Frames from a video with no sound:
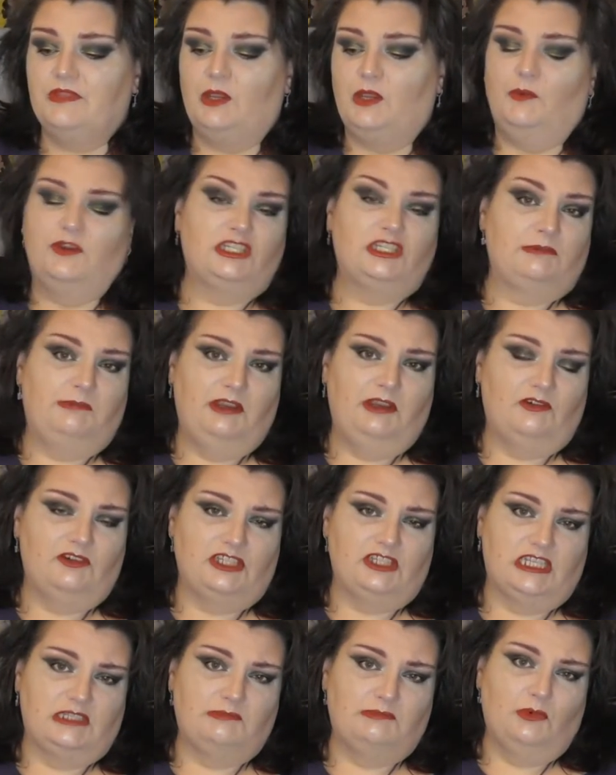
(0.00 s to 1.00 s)
which to be
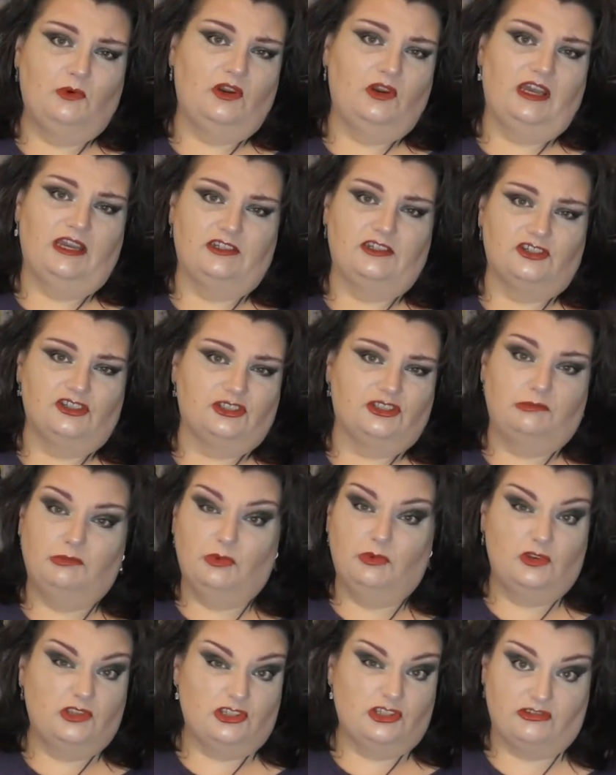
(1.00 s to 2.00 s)
honest is more like just a
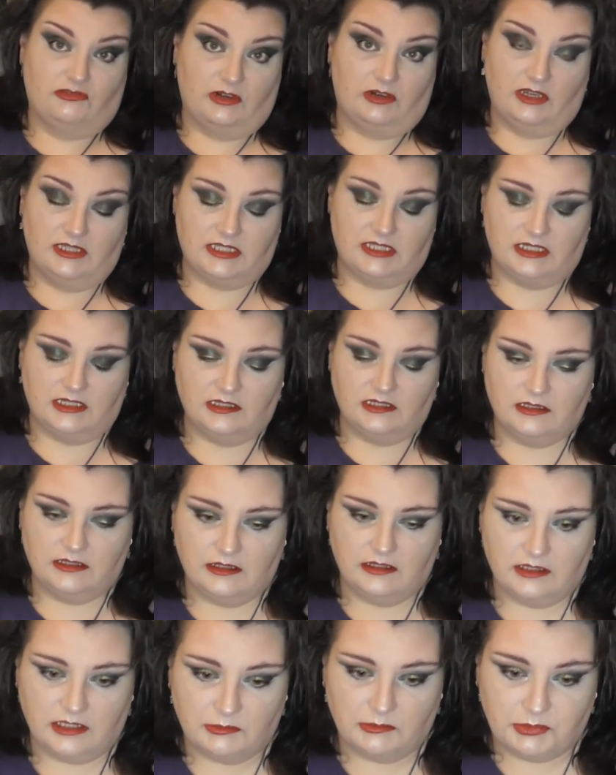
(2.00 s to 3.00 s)
moisturiser
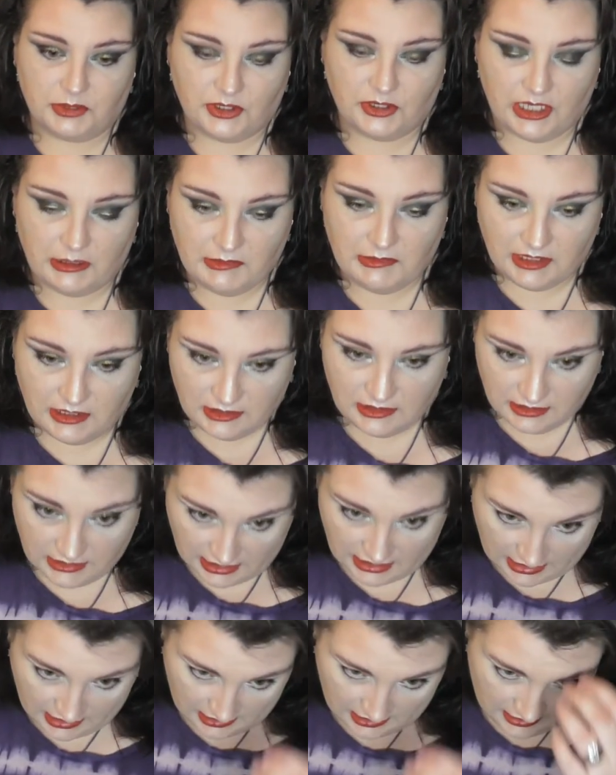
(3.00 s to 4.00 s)
than a primer.
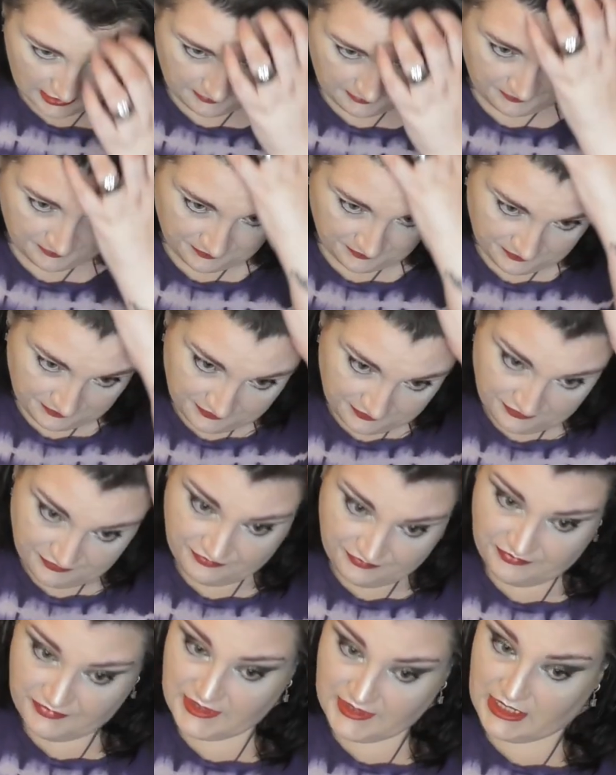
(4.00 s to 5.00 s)
Um,
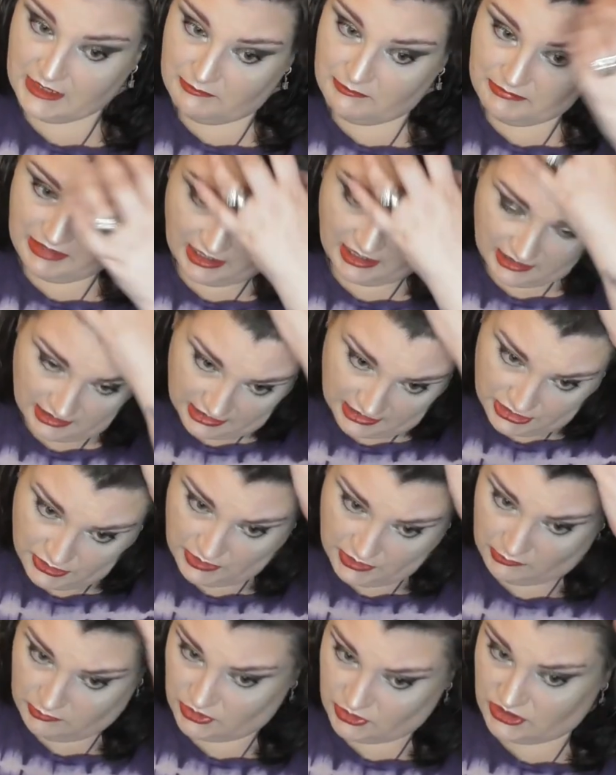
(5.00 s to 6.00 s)
but I knew
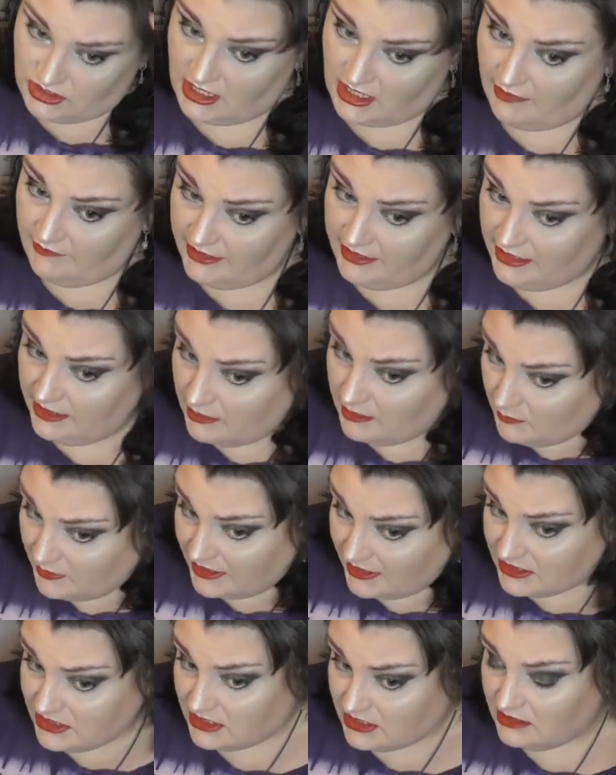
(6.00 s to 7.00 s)
I wasn't going
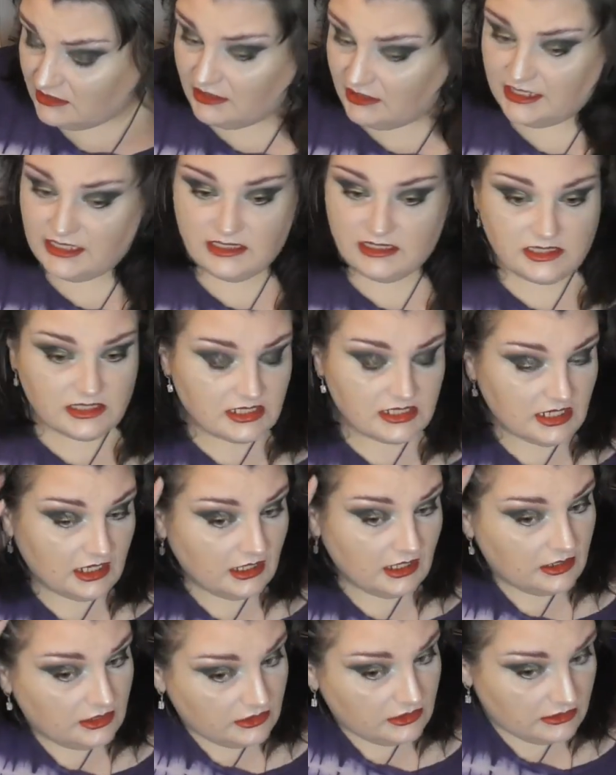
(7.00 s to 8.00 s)
anywhere tonight,
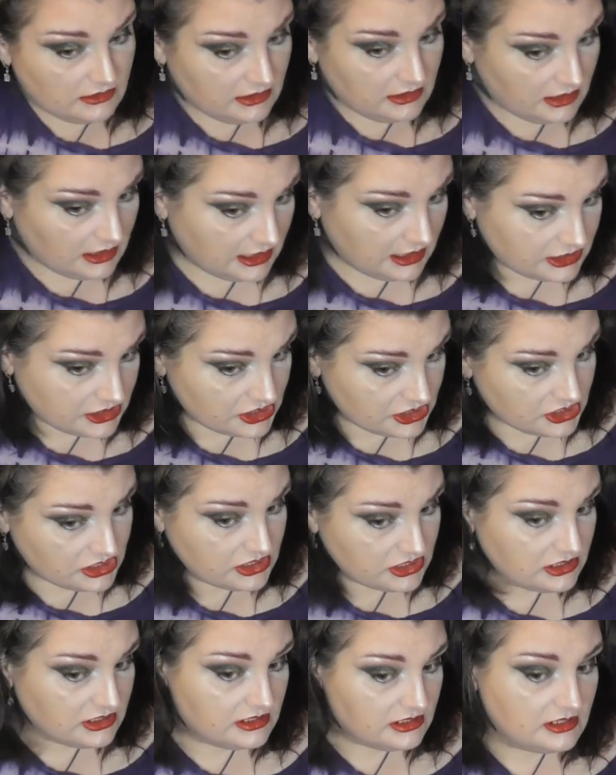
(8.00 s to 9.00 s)
so I
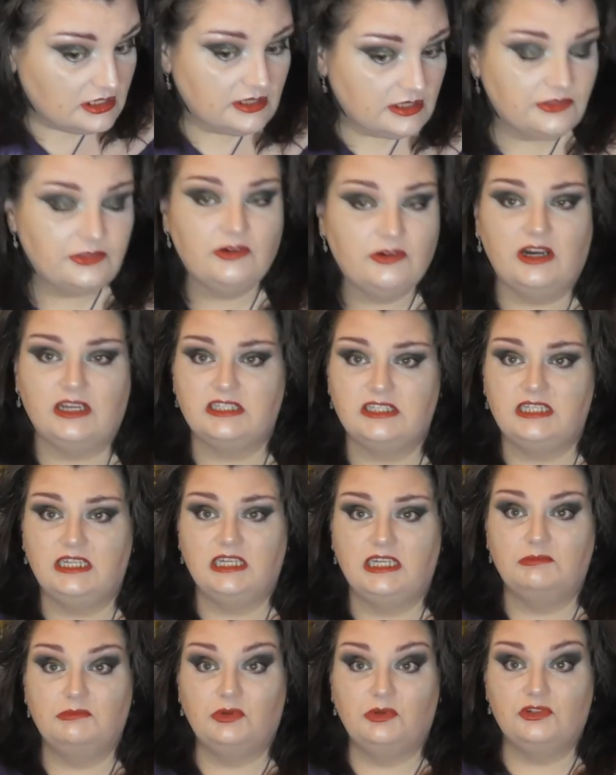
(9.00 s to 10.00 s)
just thought I'd
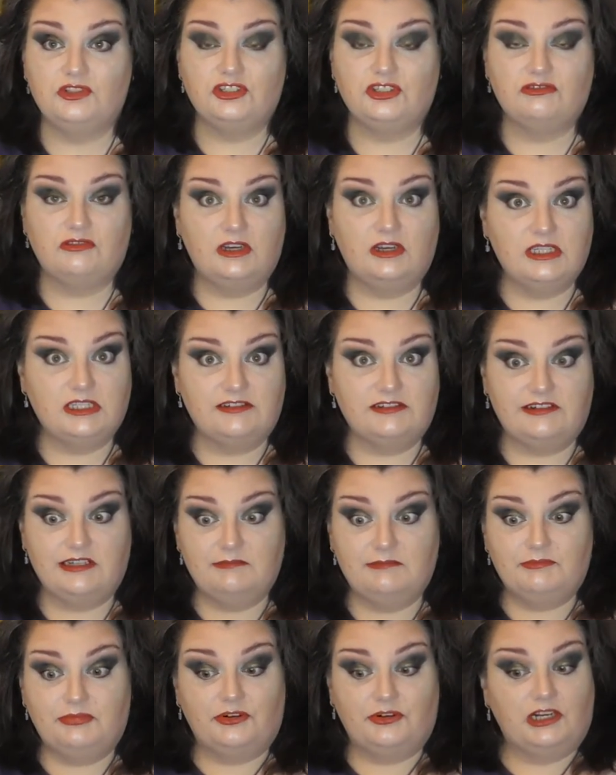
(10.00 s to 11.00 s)
stick a moisturiser
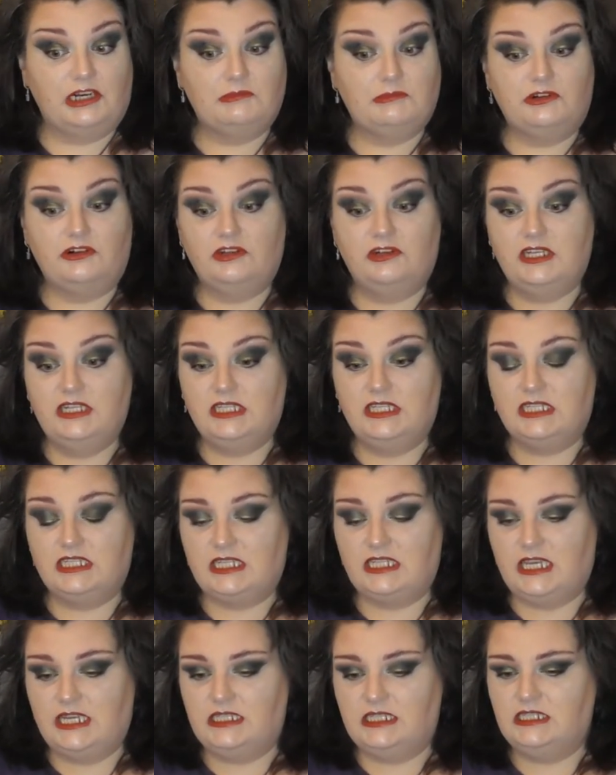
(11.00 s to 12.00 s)
and primer on
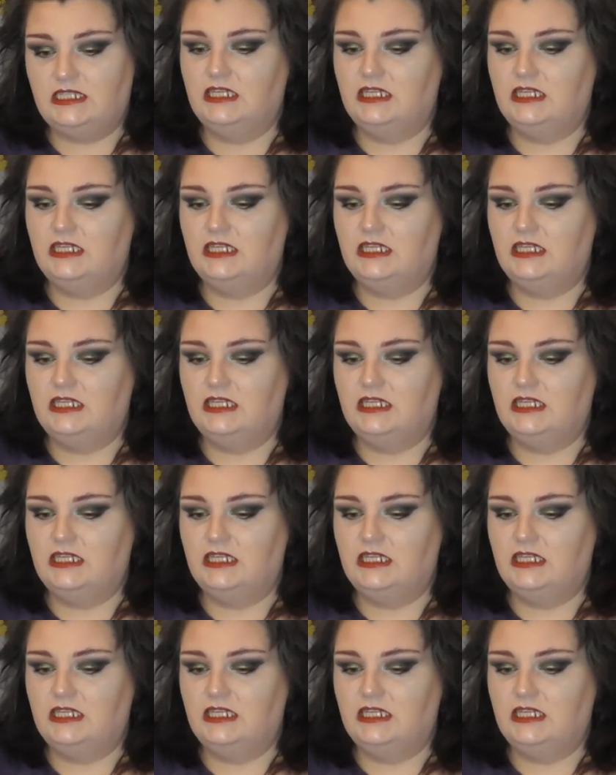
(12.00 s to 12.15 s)
instead.